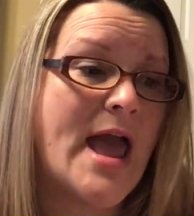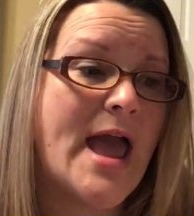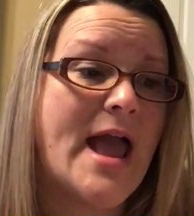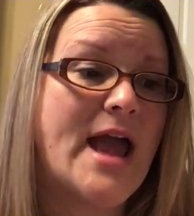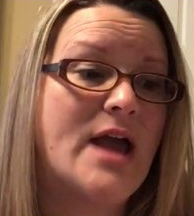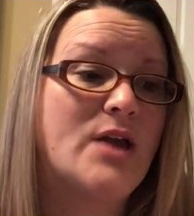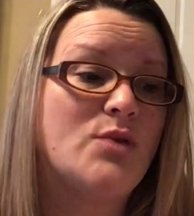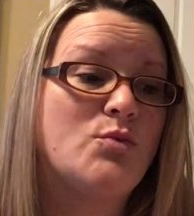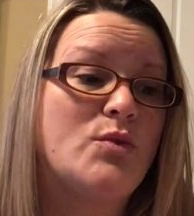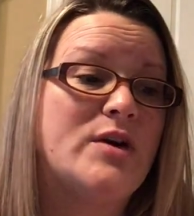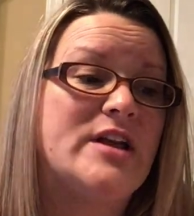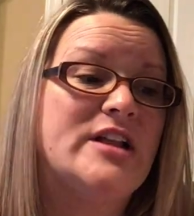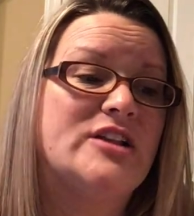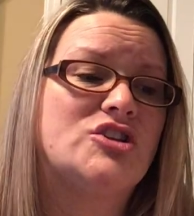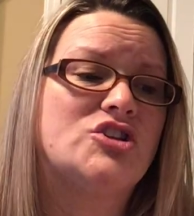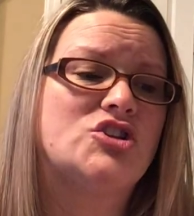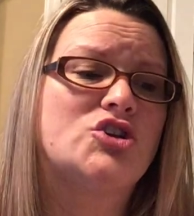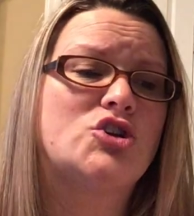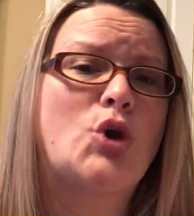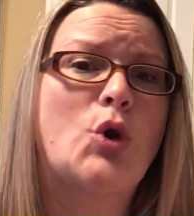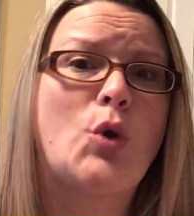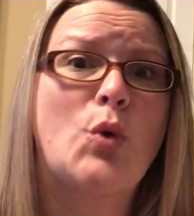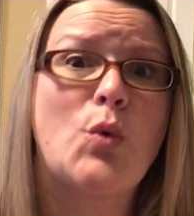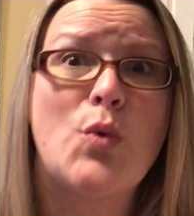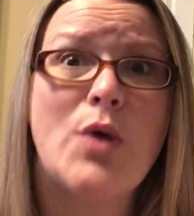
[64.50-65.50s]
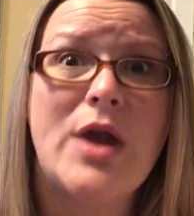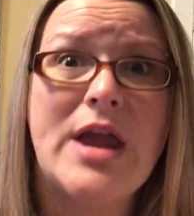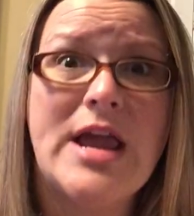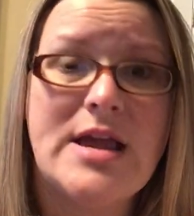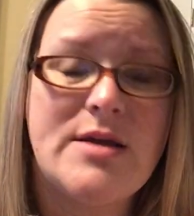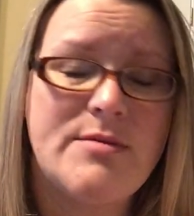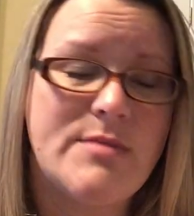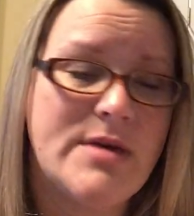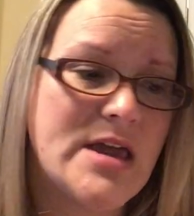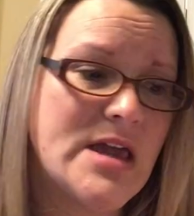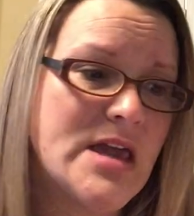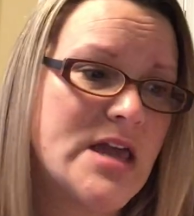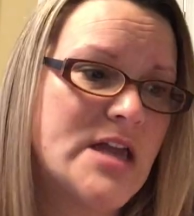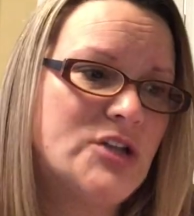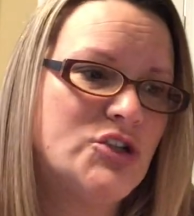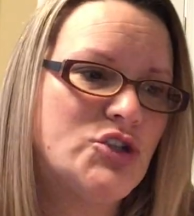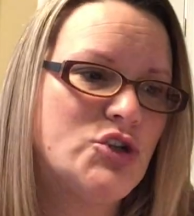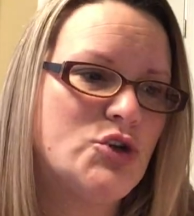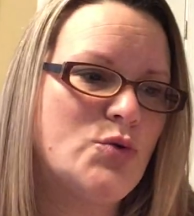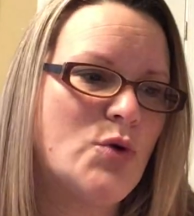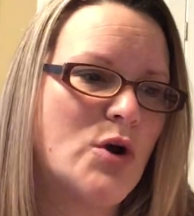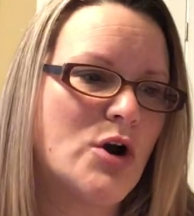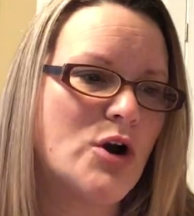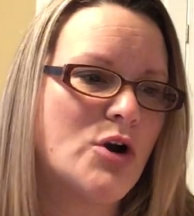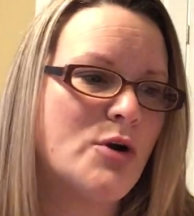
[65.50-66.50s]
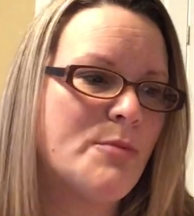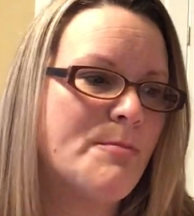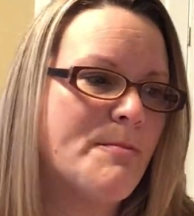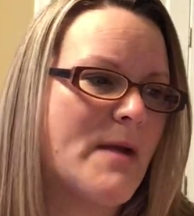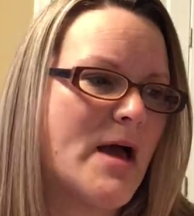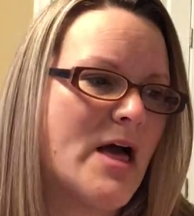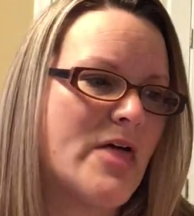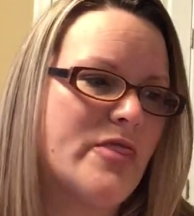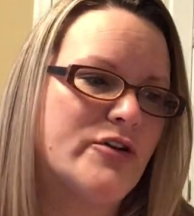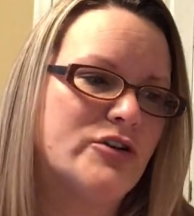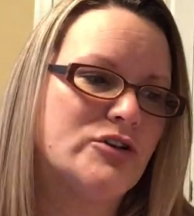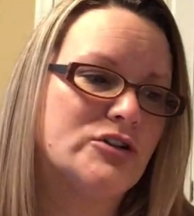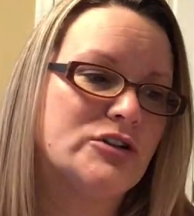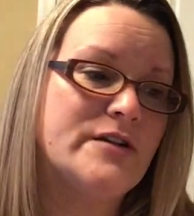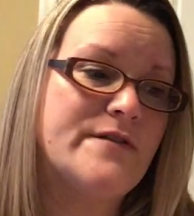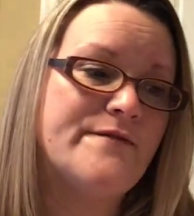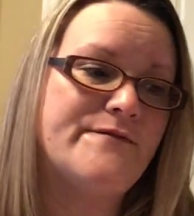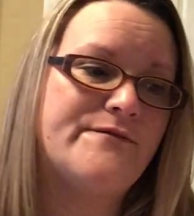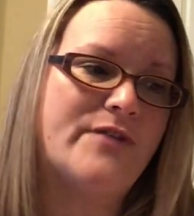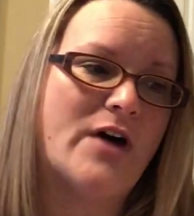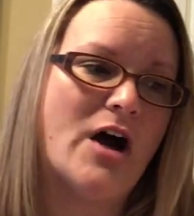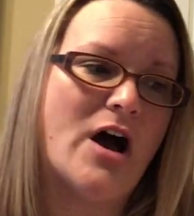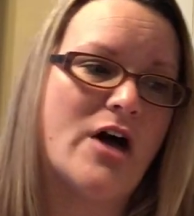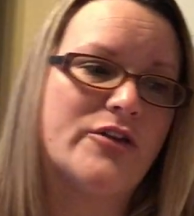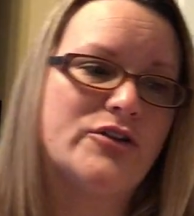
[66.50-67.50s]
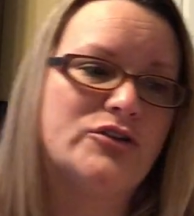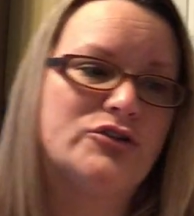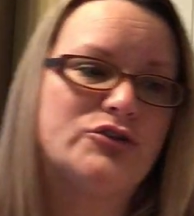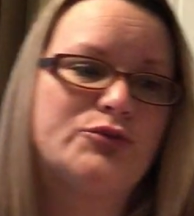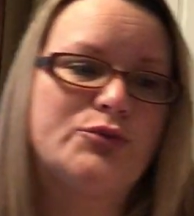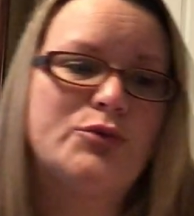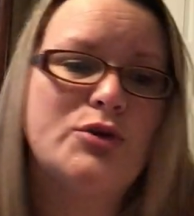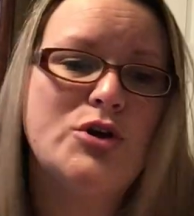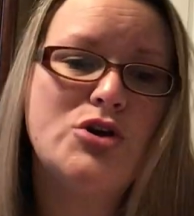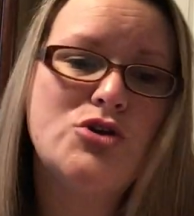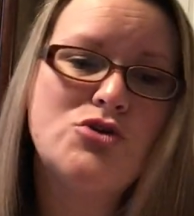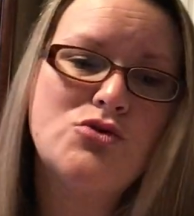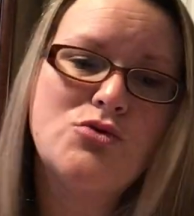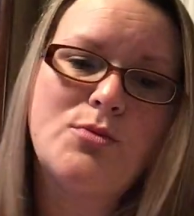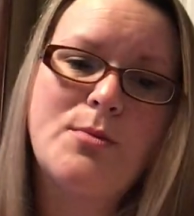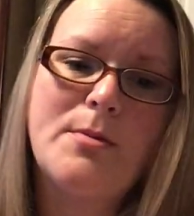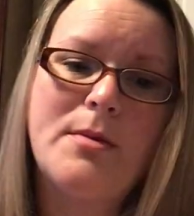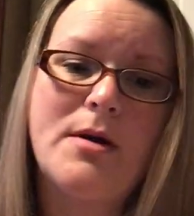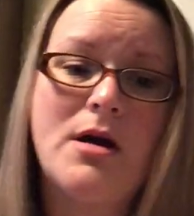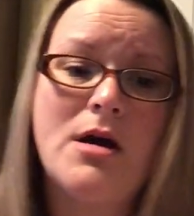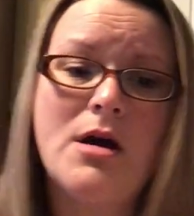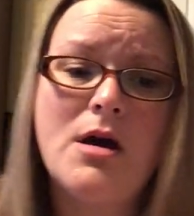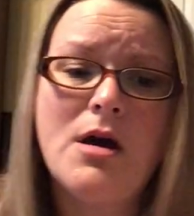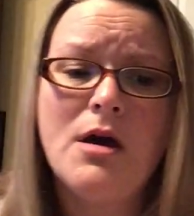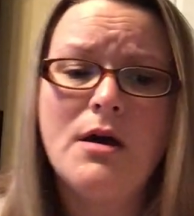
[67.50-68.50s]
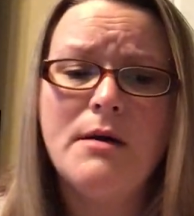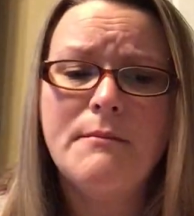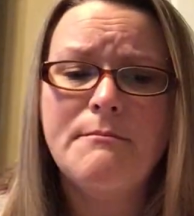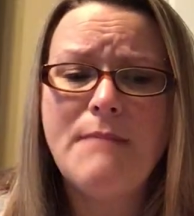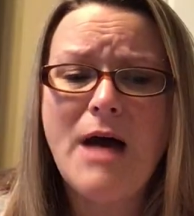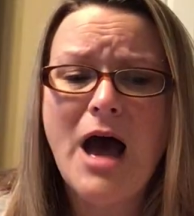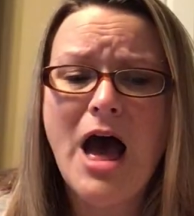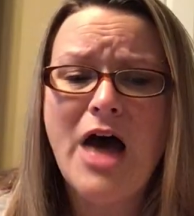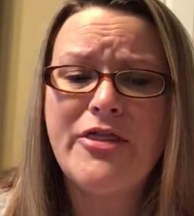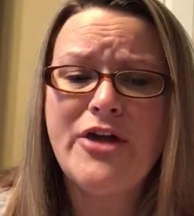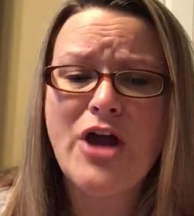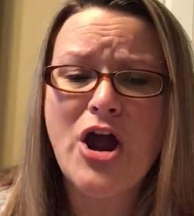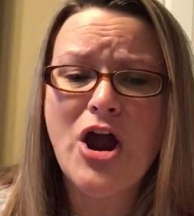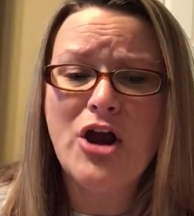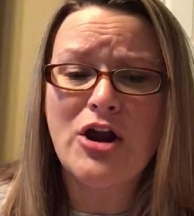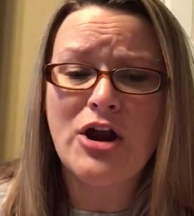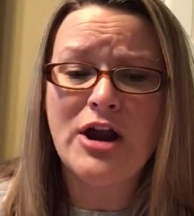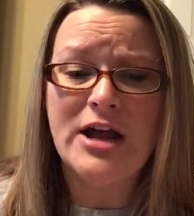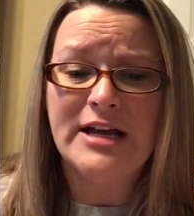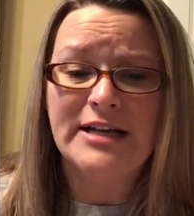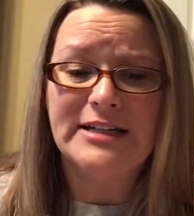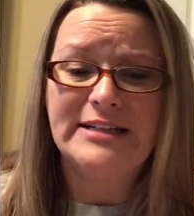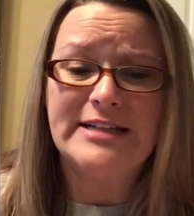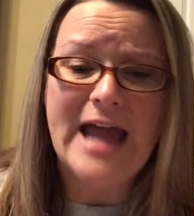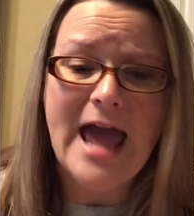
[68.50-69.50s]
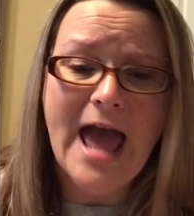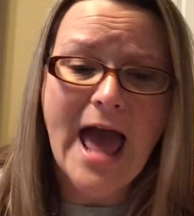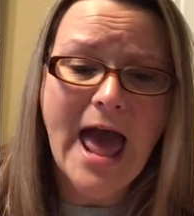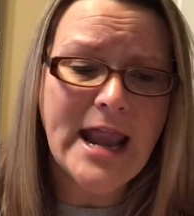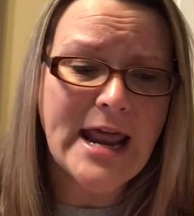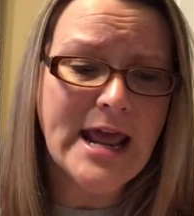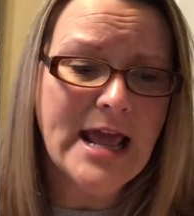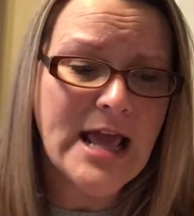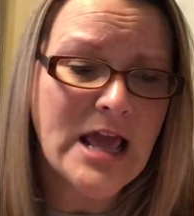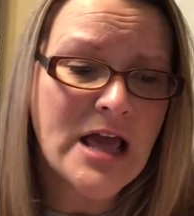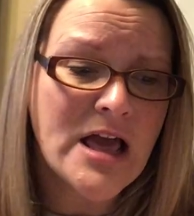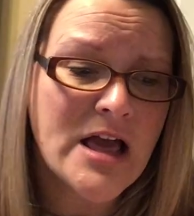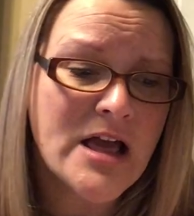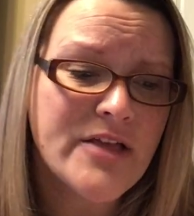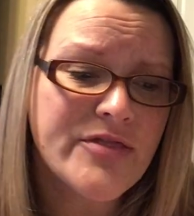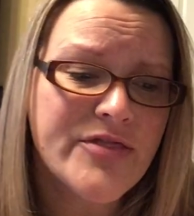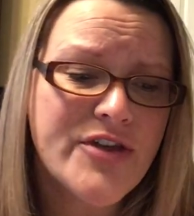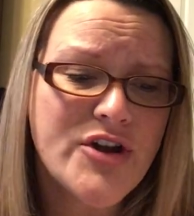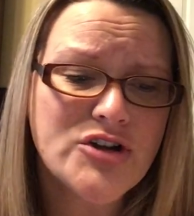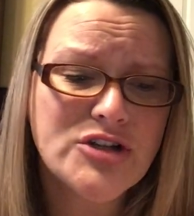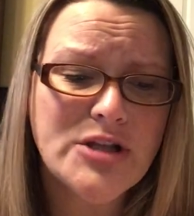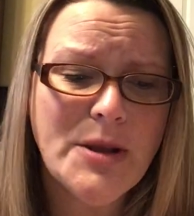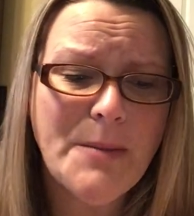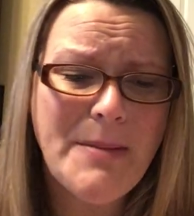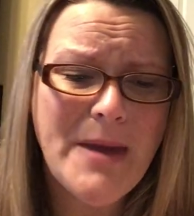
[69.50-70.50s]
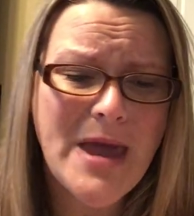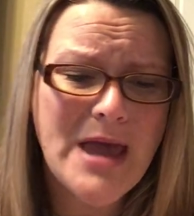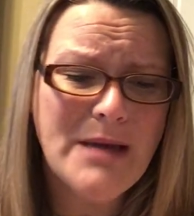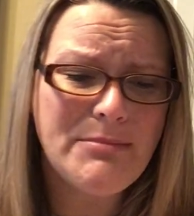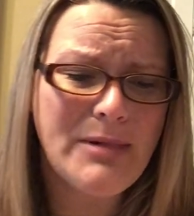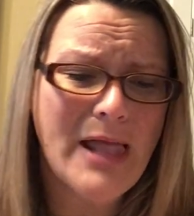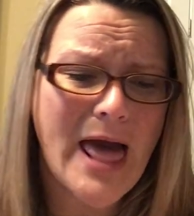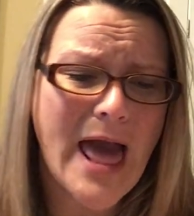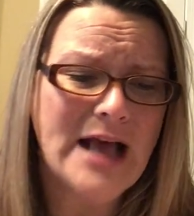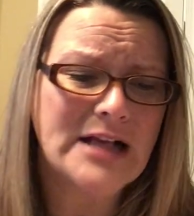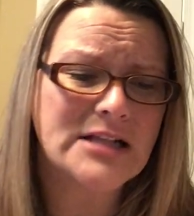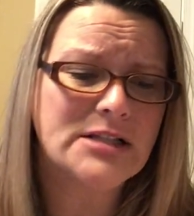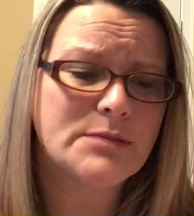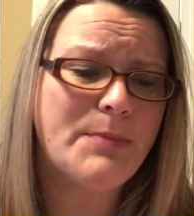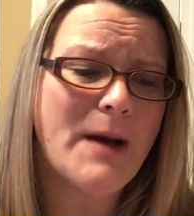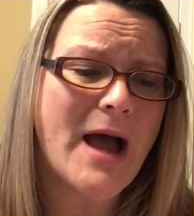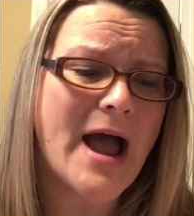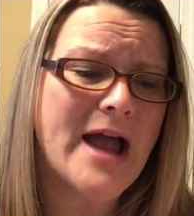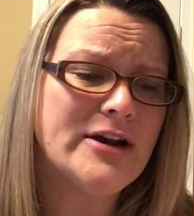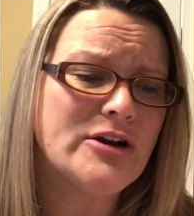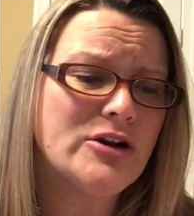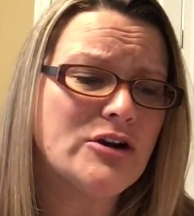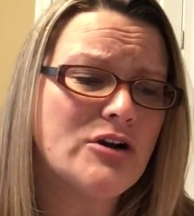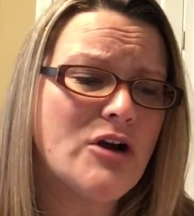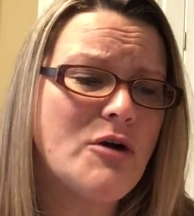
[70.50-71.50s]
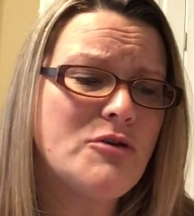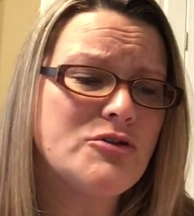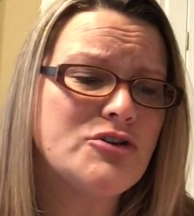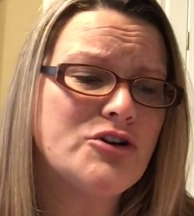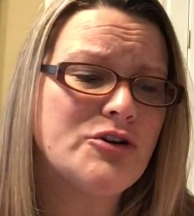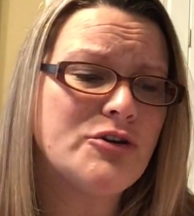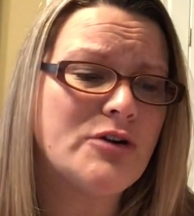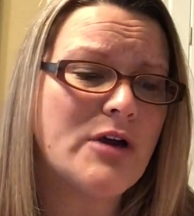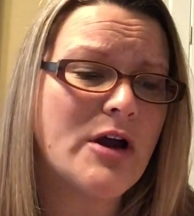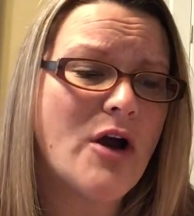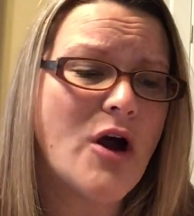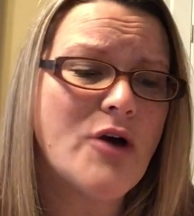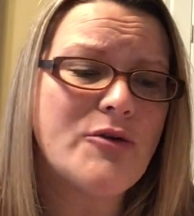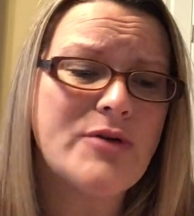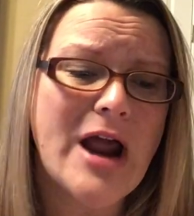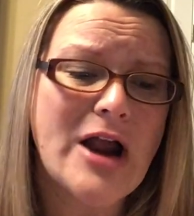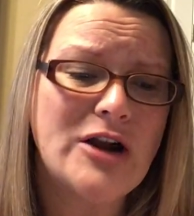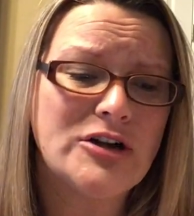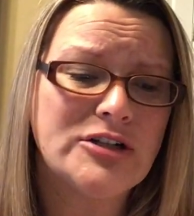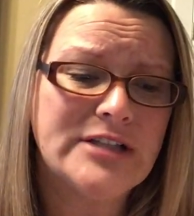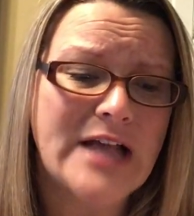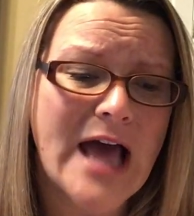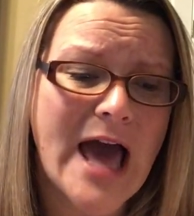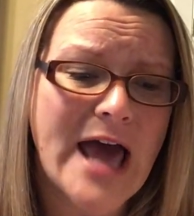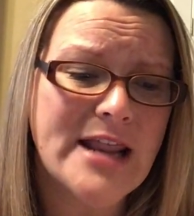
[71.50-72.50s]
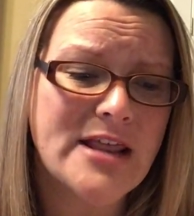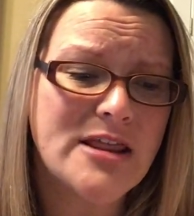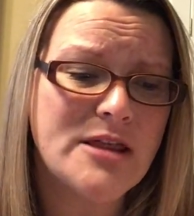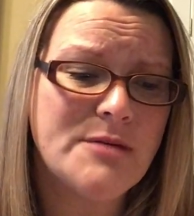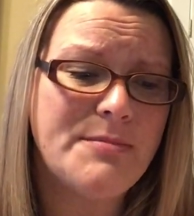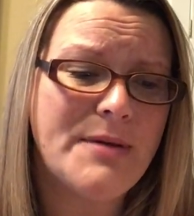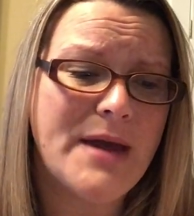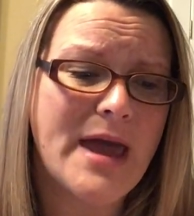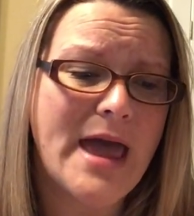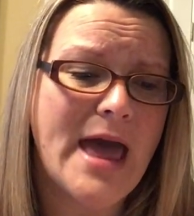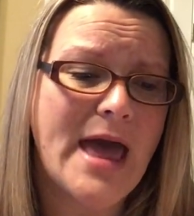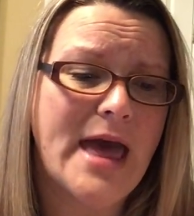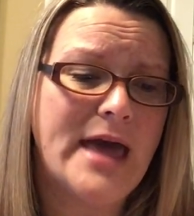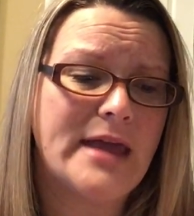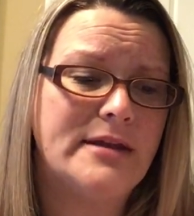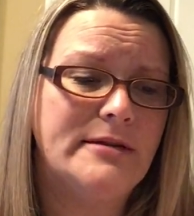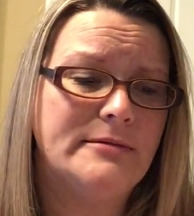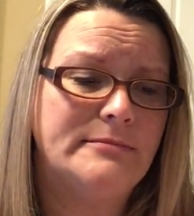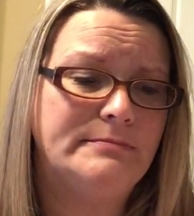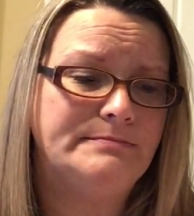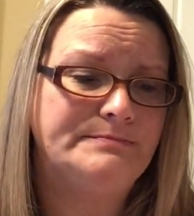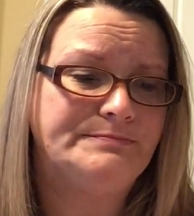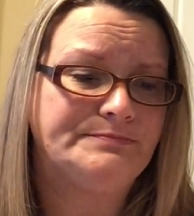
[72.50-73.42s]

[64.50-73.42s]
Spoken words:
and went screaming into her mother's and father's room. "Mother! Daddy! There's a big black spider on our side of the bed."